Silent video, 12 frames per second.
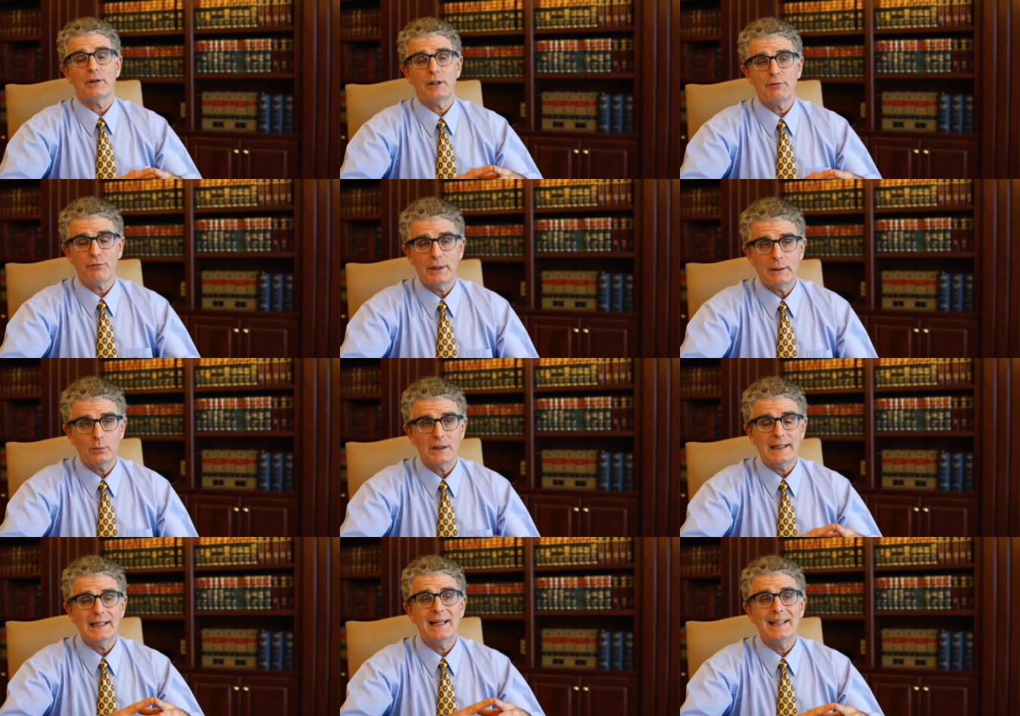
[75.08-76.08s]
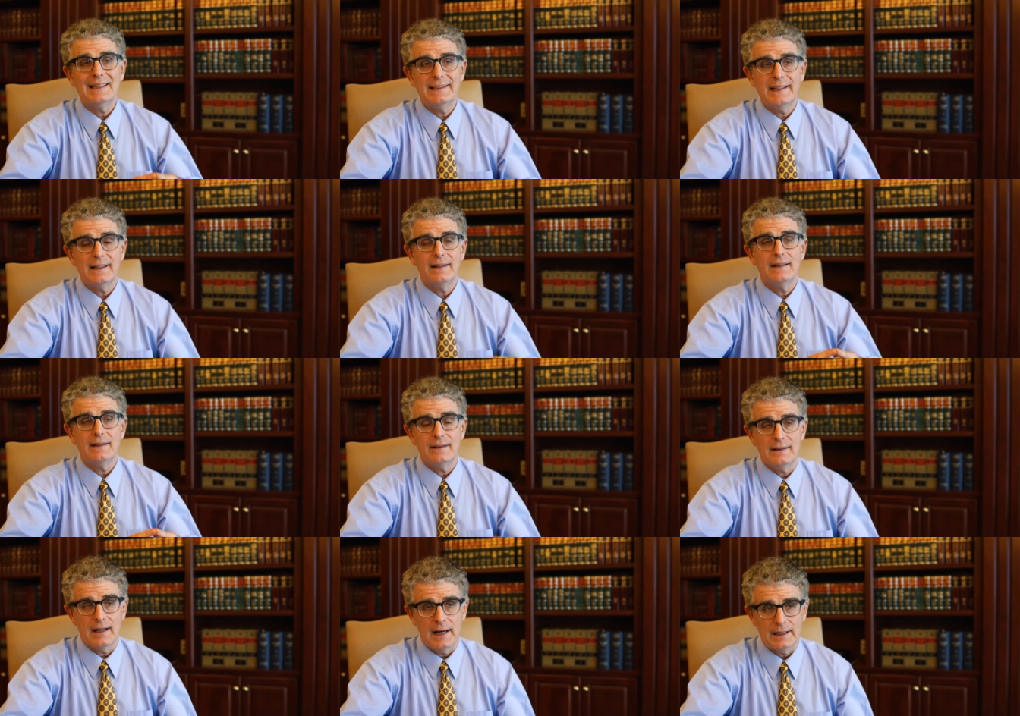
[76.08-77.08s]
very frequently did
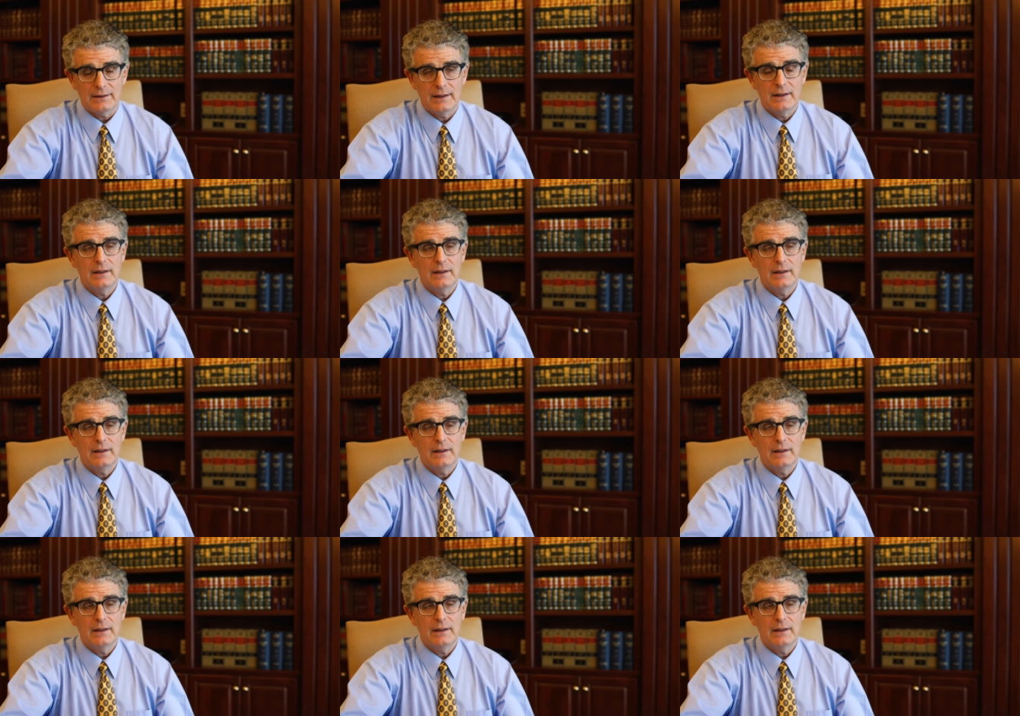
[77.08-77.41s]
not.